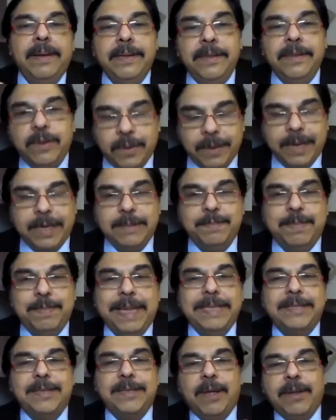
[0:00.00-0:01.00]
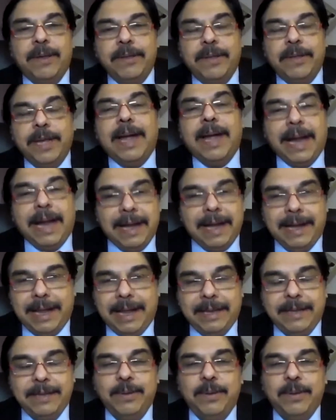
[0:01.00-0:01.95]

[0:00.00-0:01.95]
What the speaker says: units based on the guideline.